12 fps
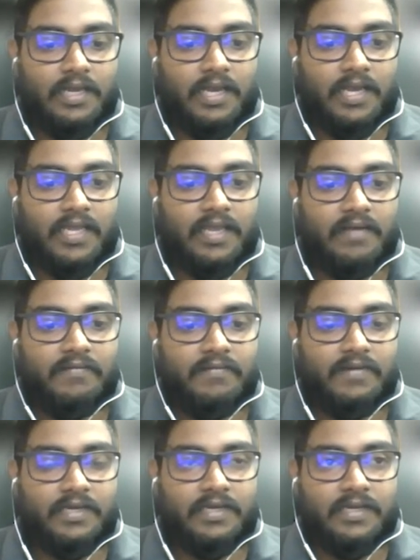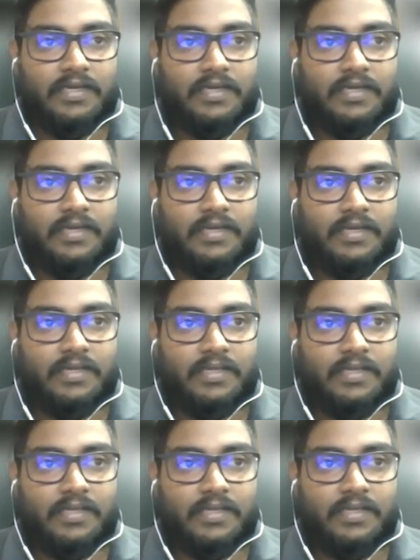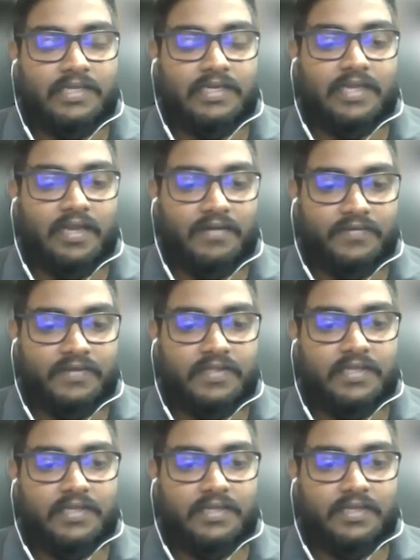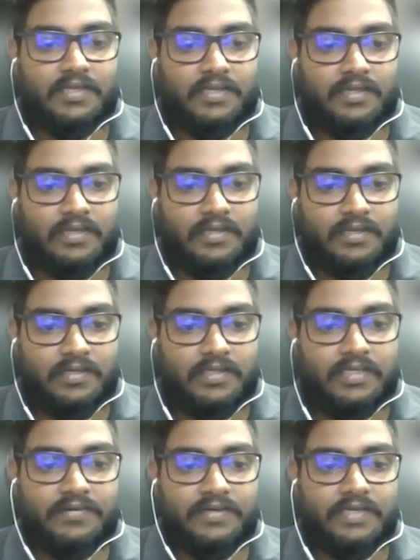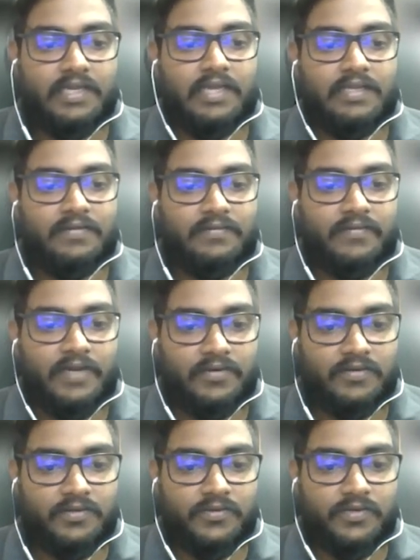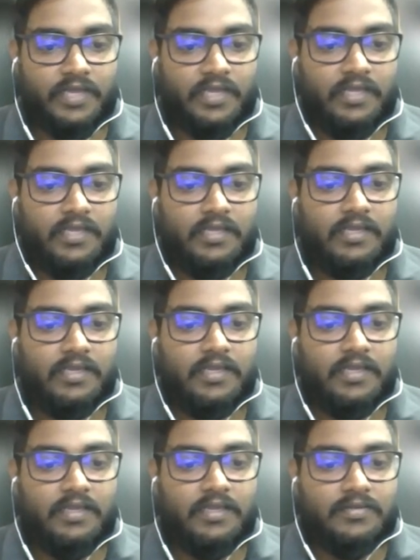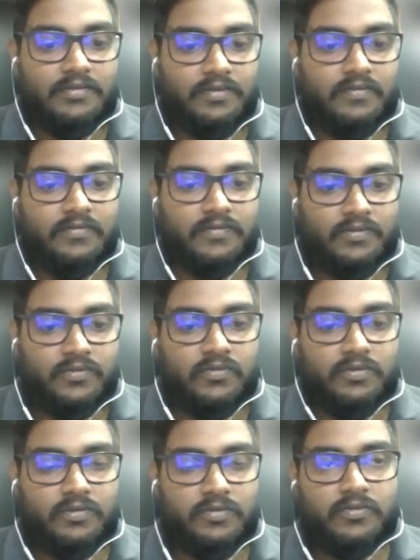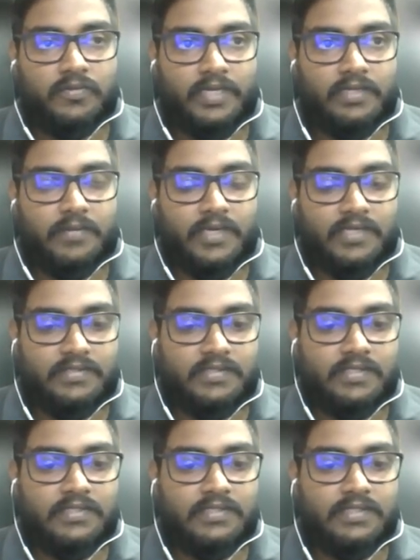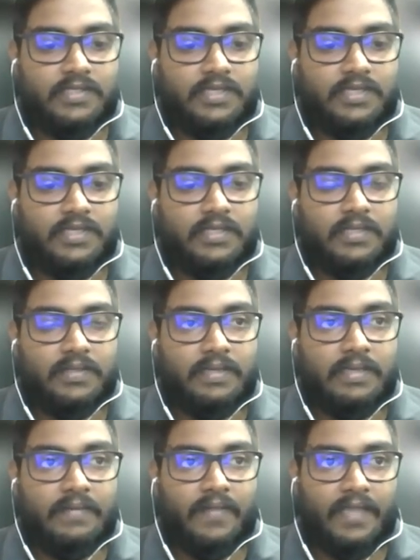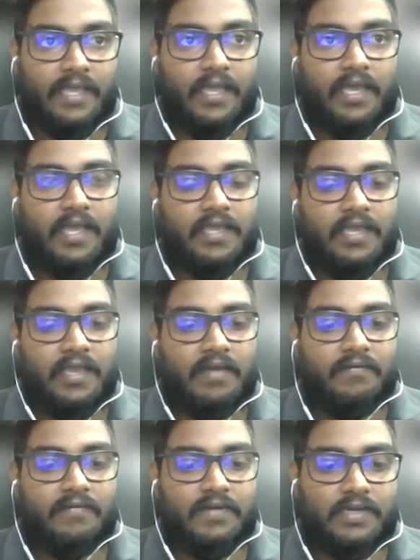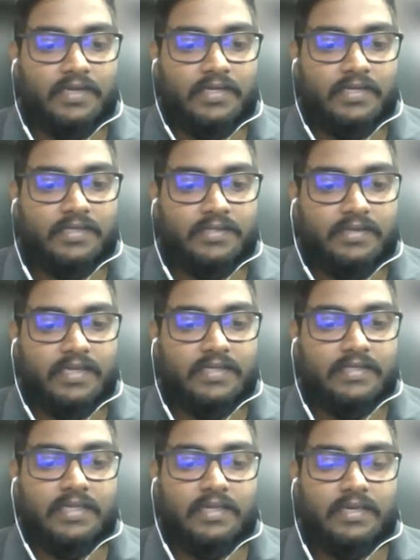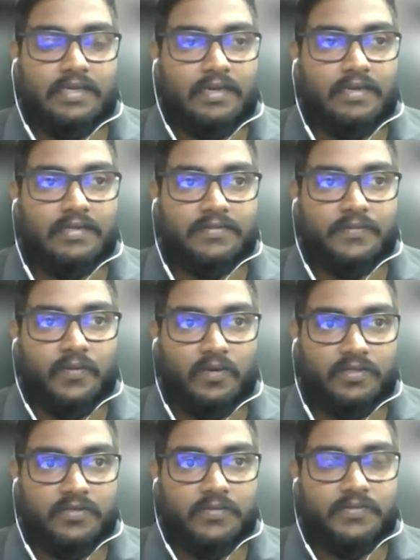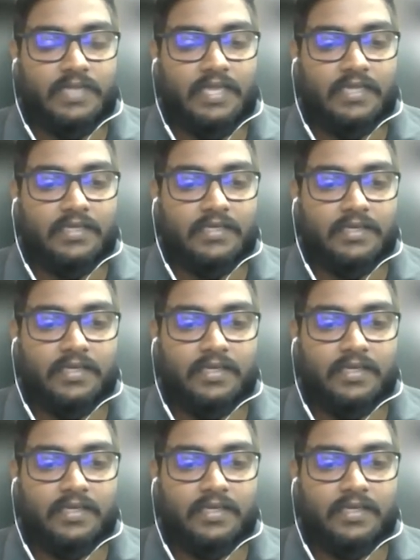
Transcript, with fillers: I have immediately after the degree, I went to UK to, to do my master's in there i have uh, try little small jobs like uh,